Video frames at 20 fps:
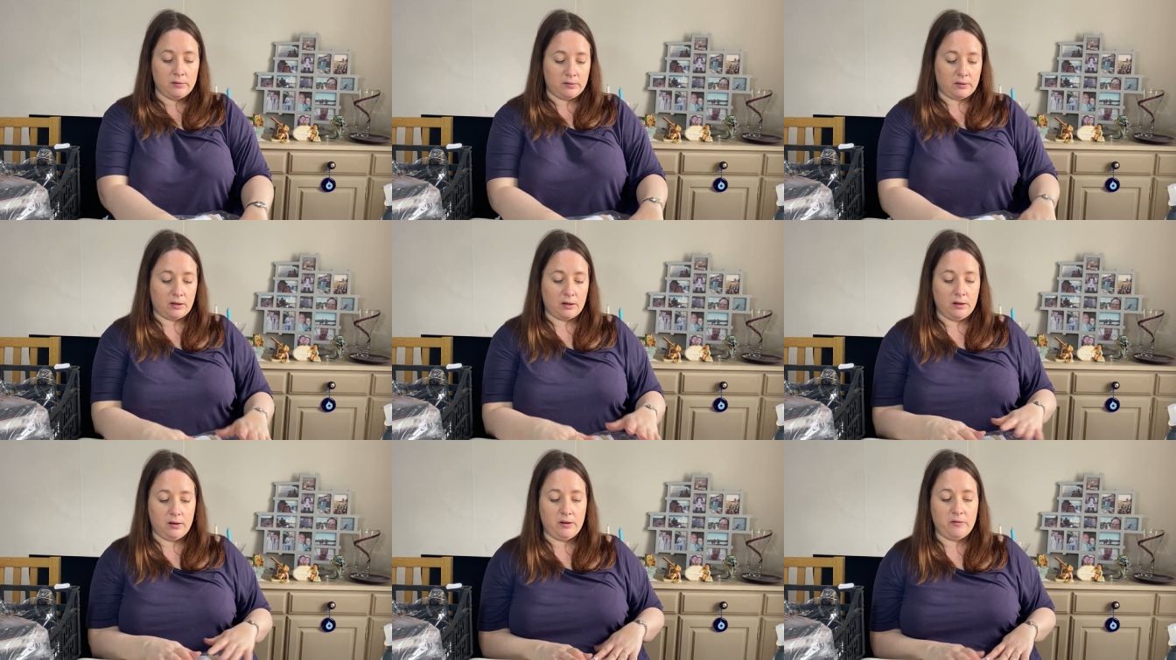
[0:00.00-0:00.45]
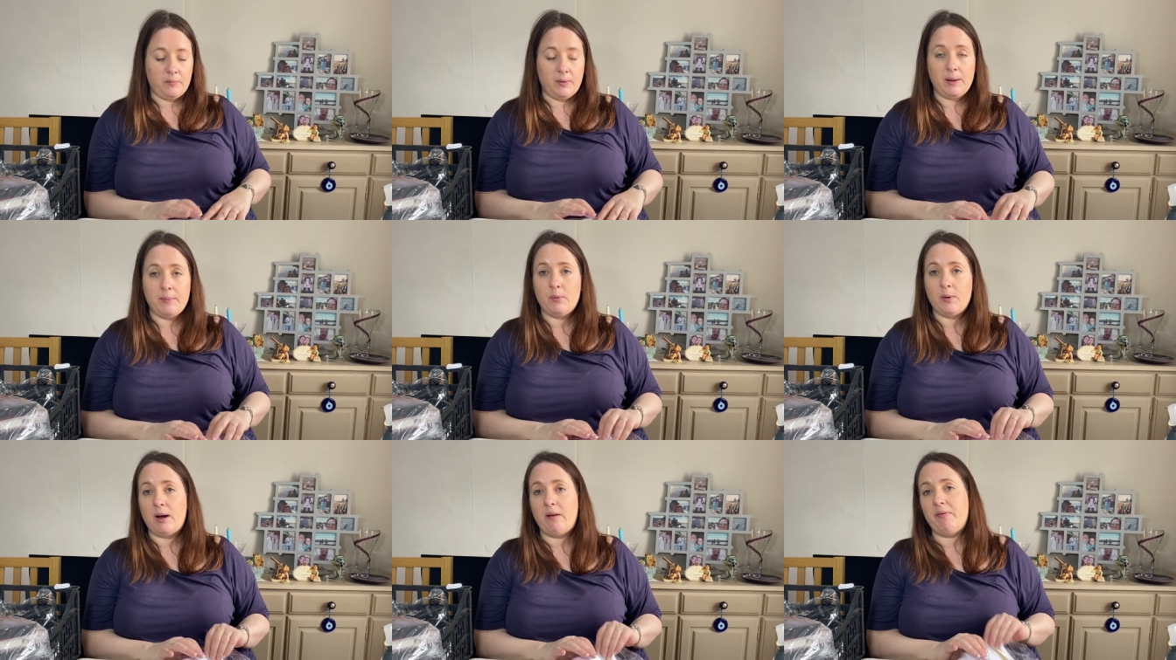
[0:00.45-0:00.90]
So if
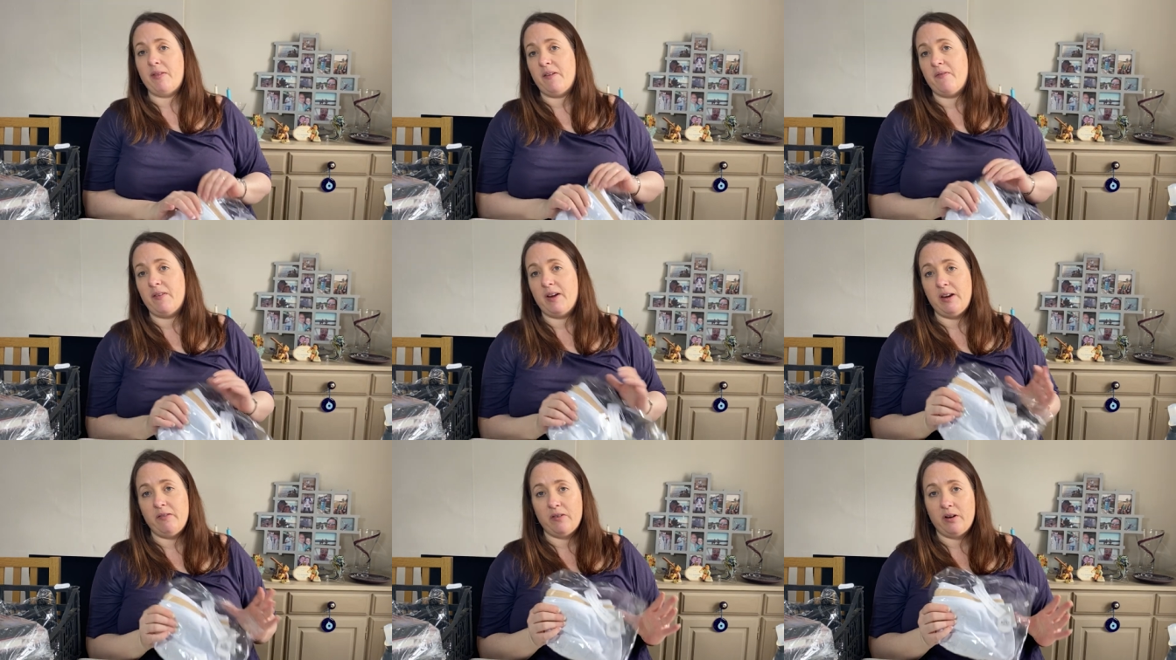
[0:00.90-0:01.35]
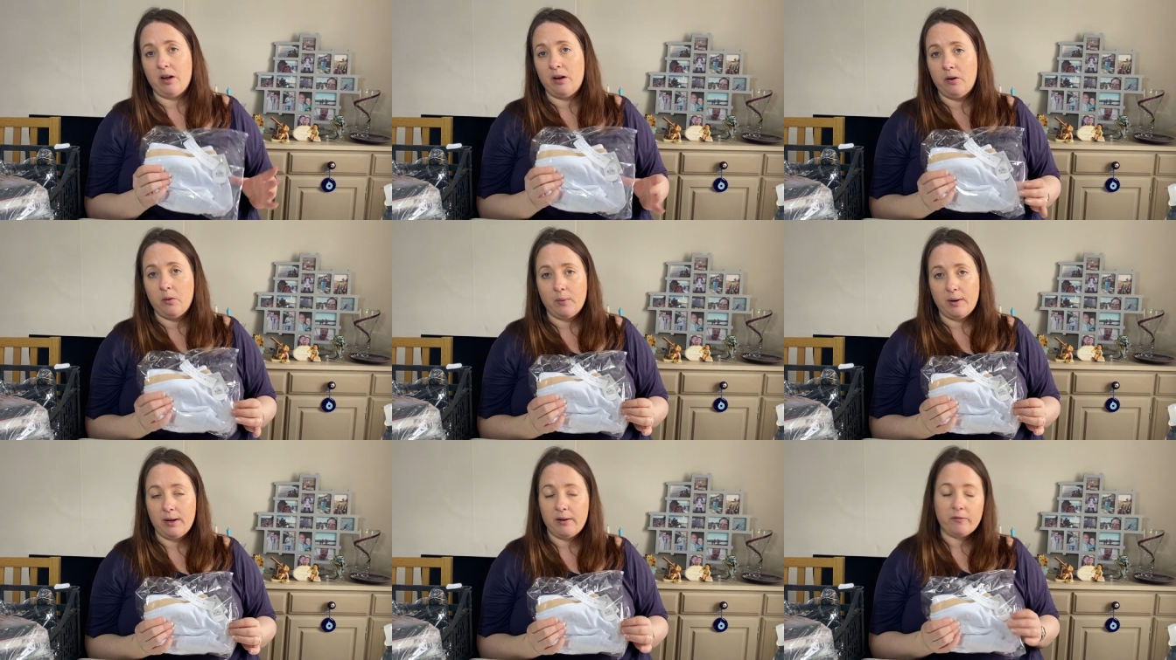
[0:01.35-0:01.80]
people have their favourite
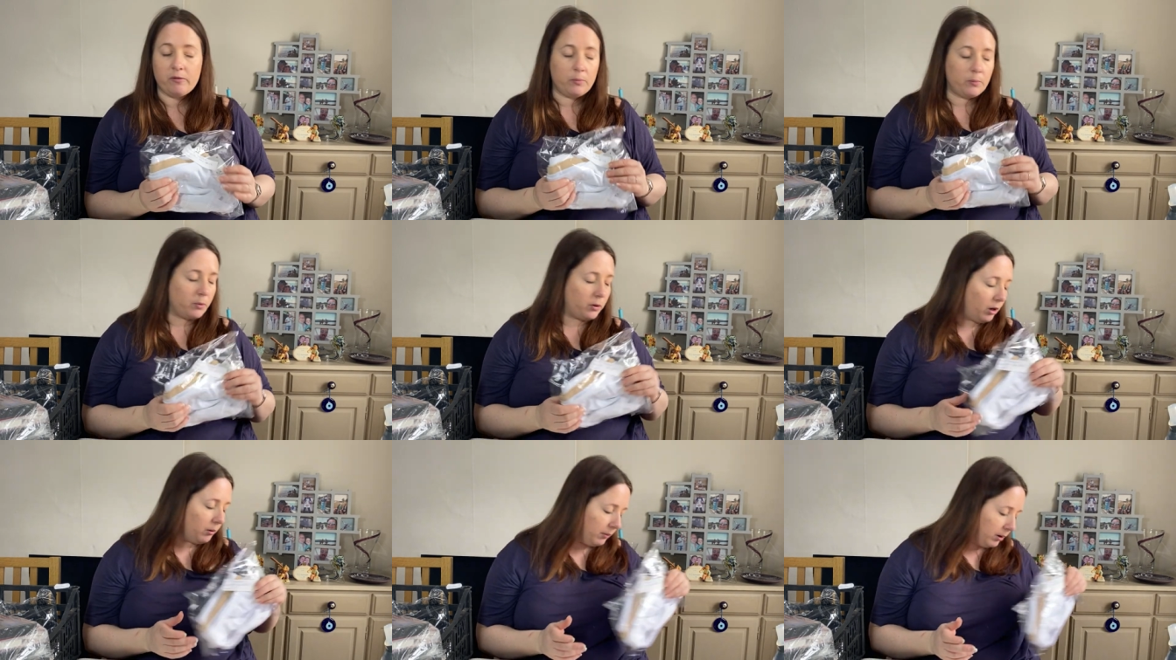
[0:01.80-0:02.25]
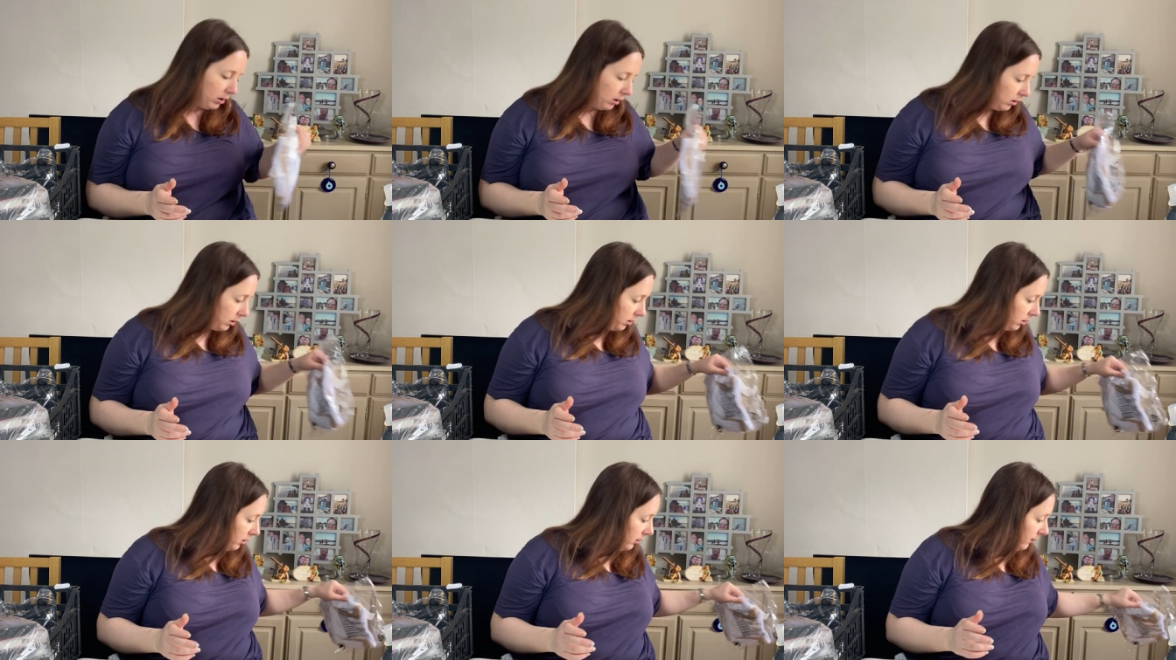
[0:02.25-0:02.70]
underwear from
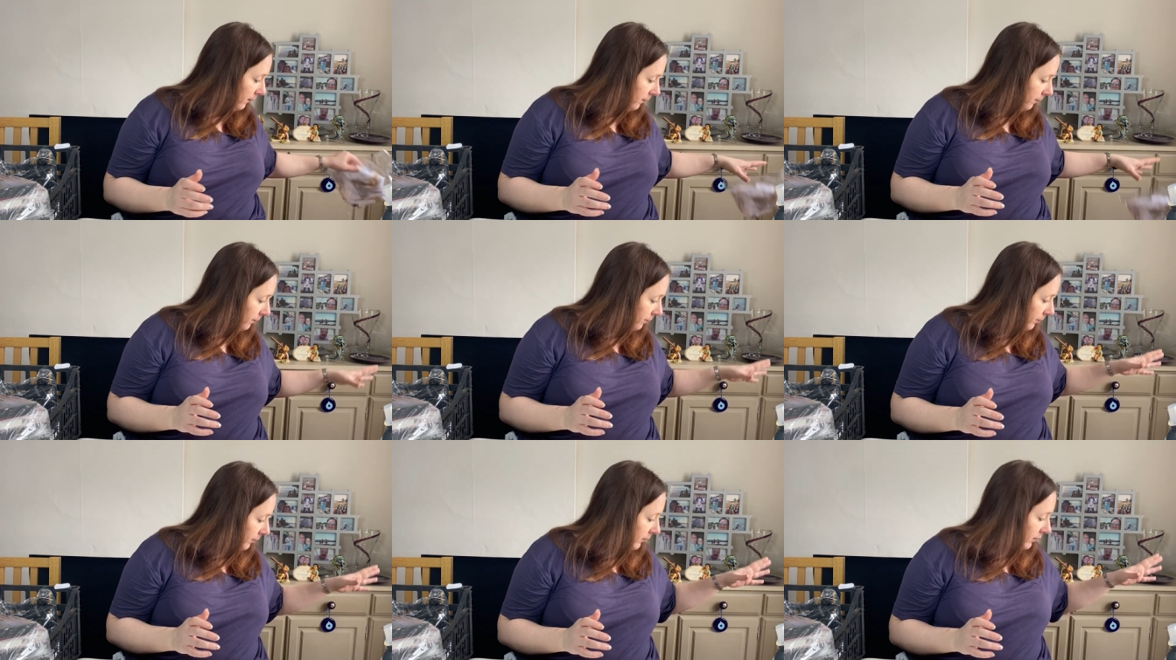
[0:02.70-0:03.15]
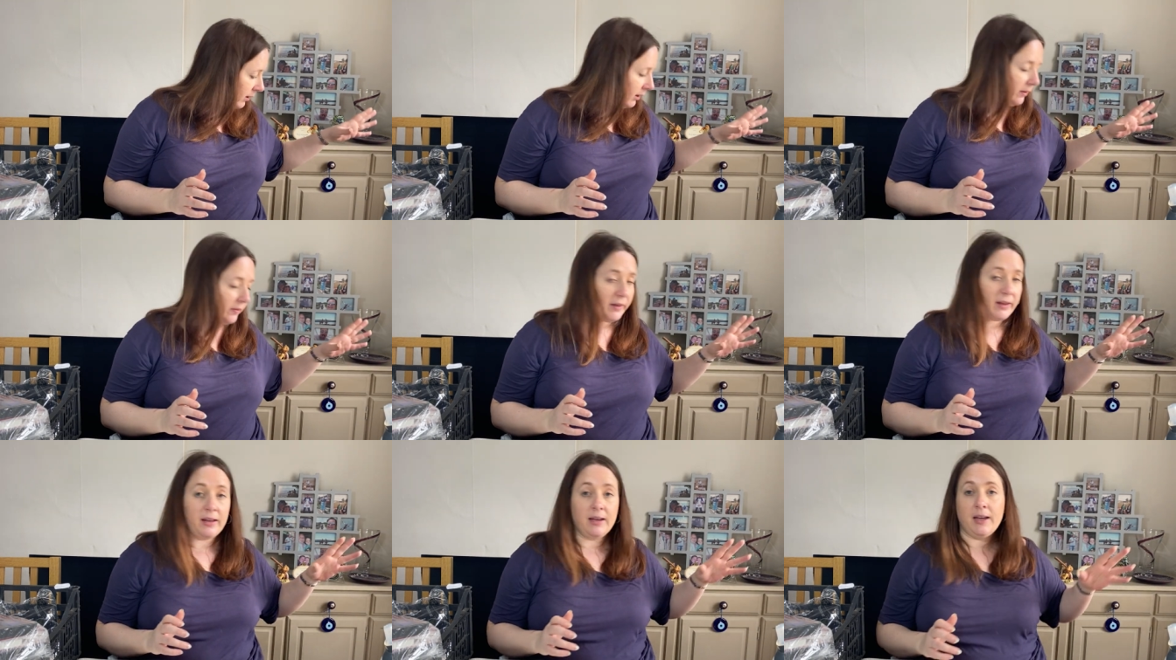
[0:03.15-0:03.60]
Primark
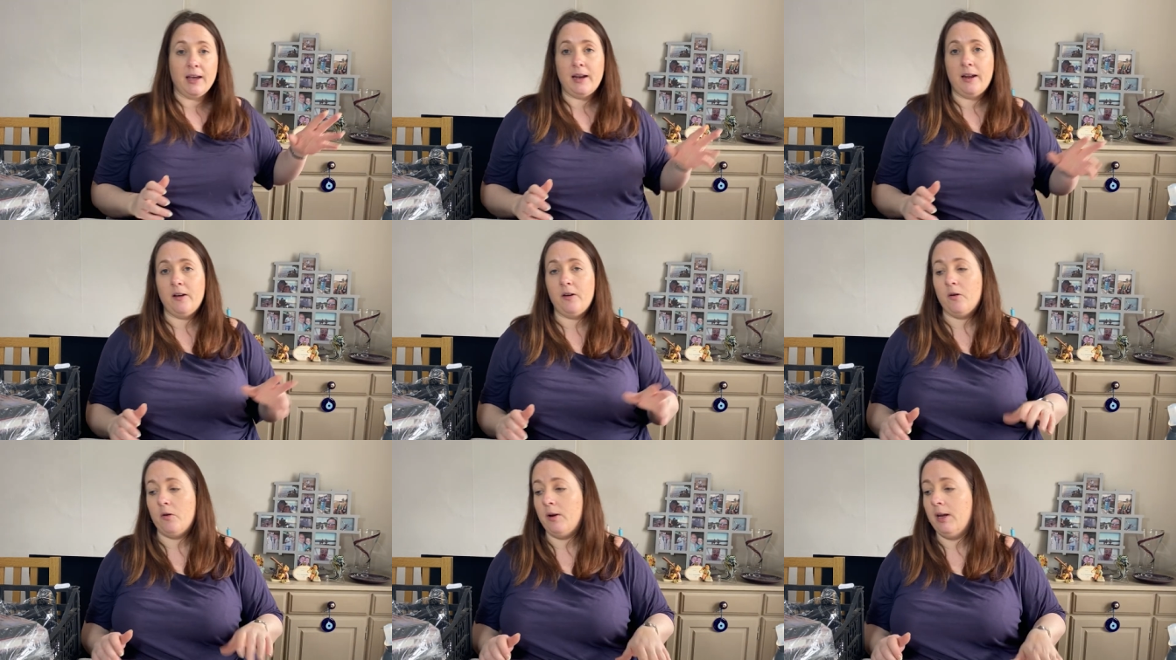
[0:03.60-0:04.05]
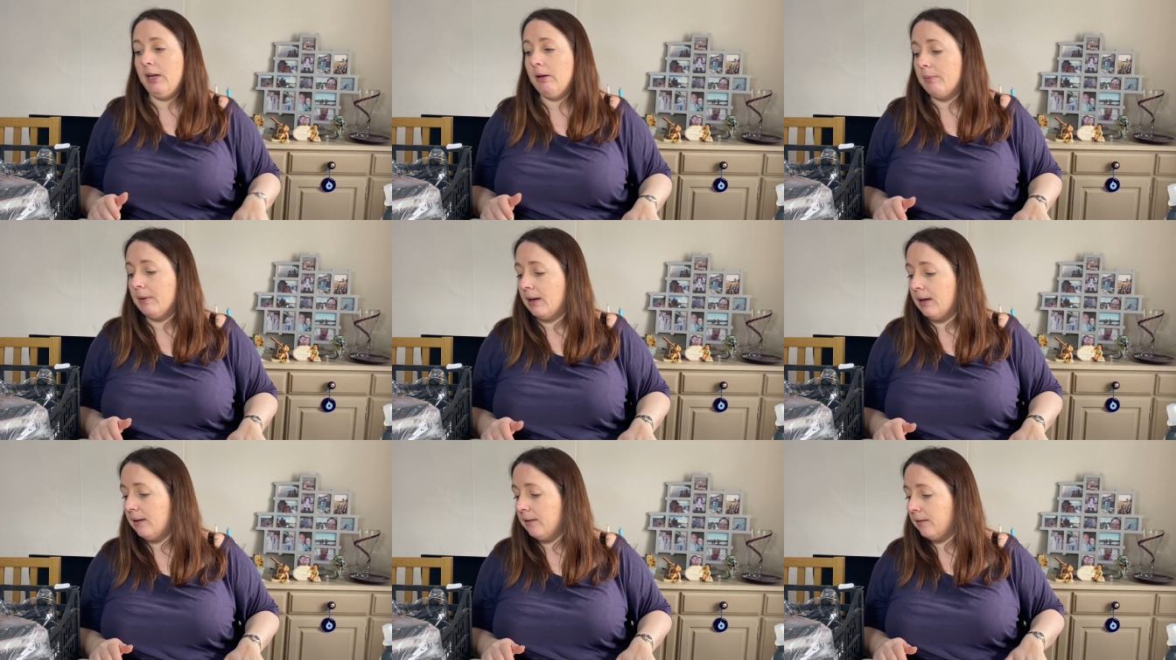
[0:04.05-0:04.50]
and they can get it on
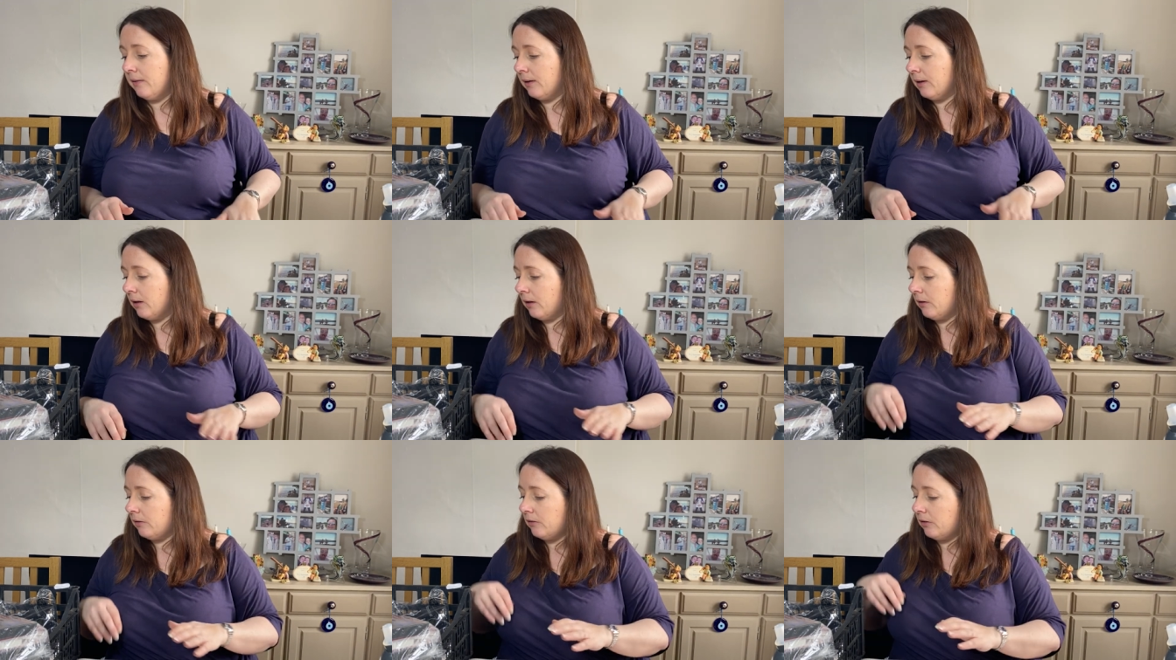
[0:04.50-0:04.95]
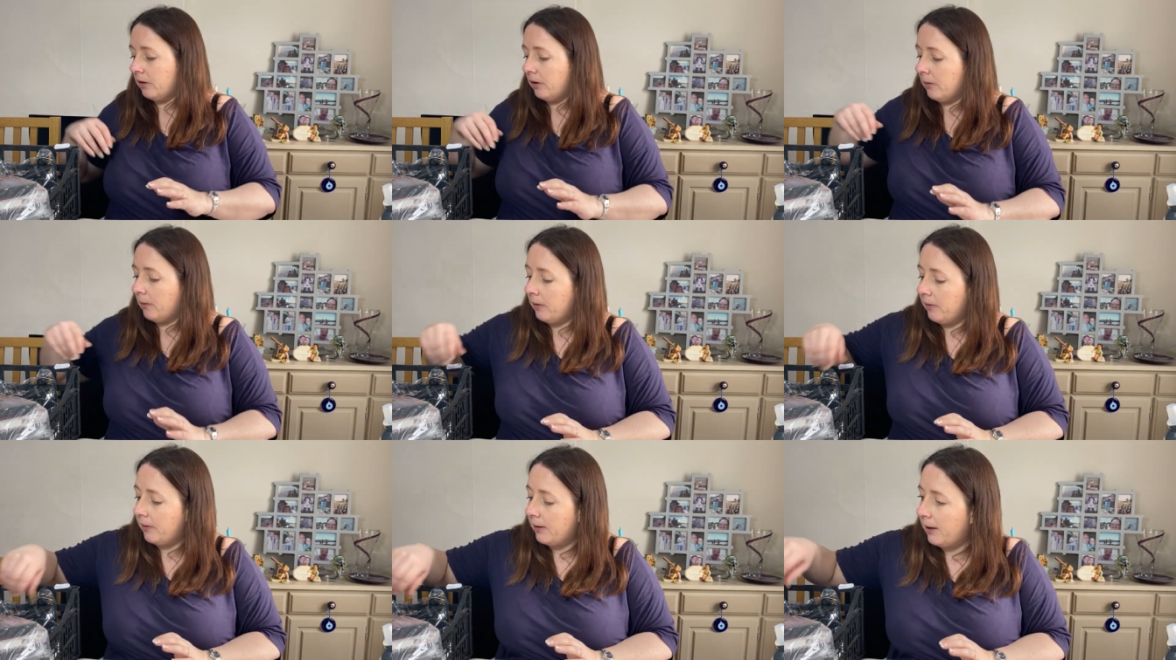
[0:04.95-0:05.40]
eBay, then they're going to,
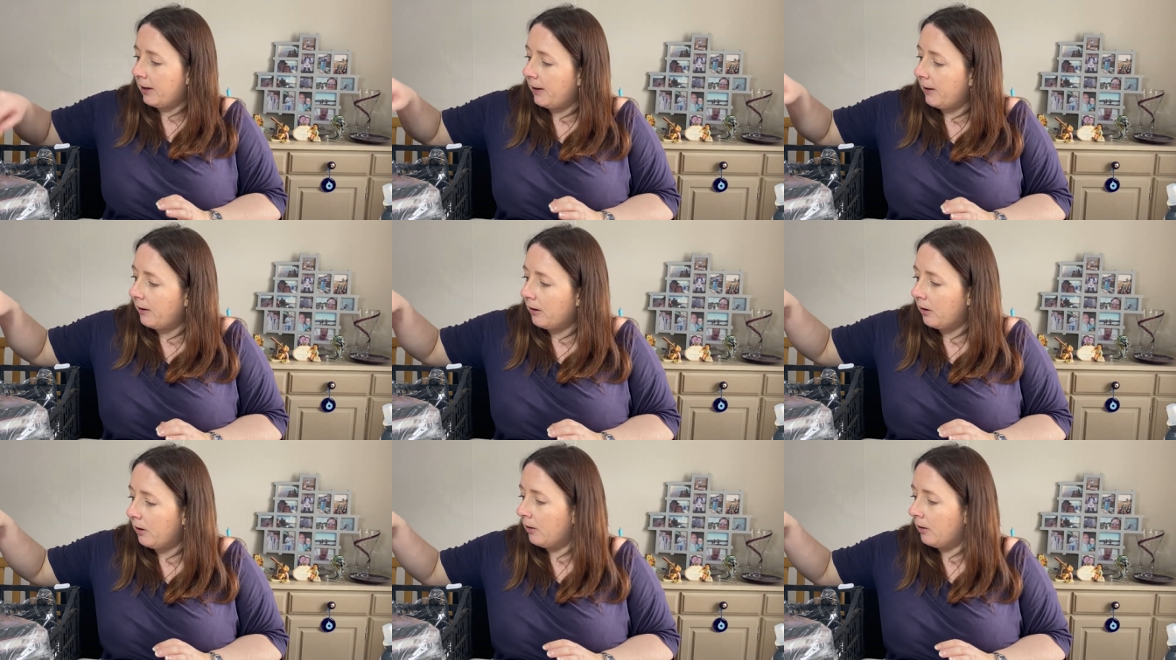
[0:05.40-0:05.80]
aren't they?